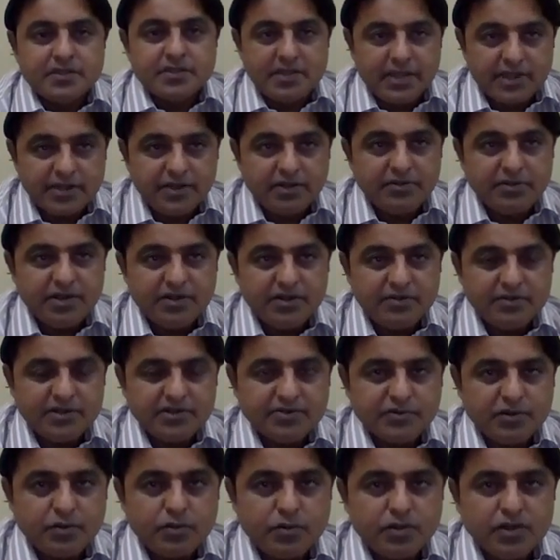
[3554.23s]
Thank you very
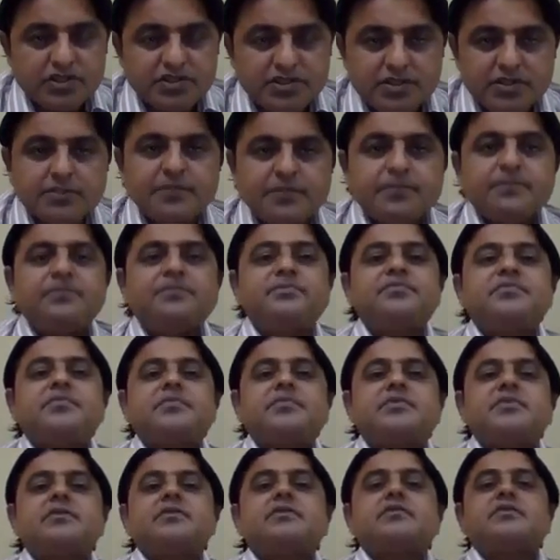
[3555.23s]
much for watching.
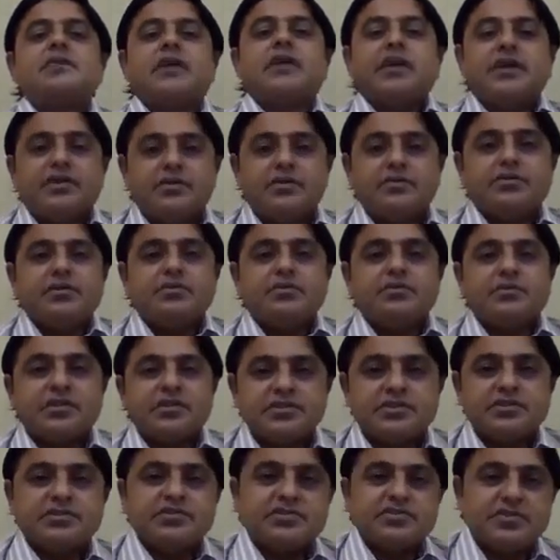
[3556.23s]
Thank you very
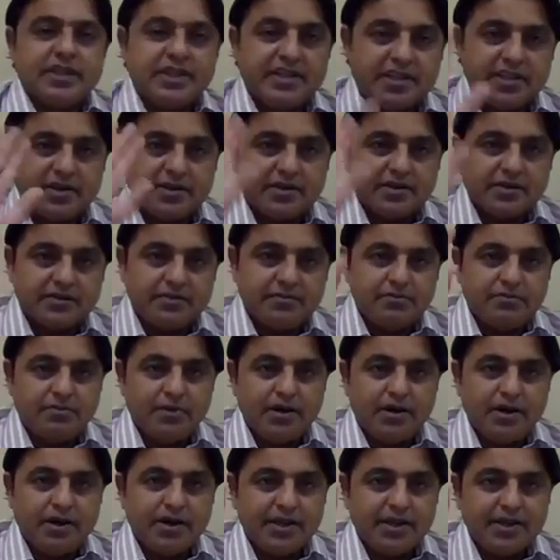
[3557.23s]
much. Take care.
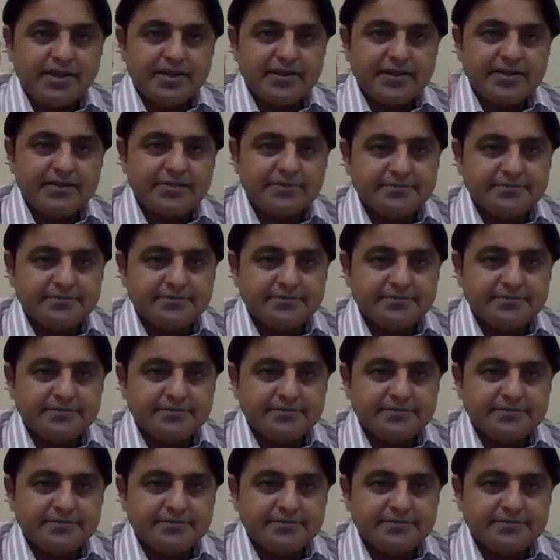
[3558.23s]
Bye.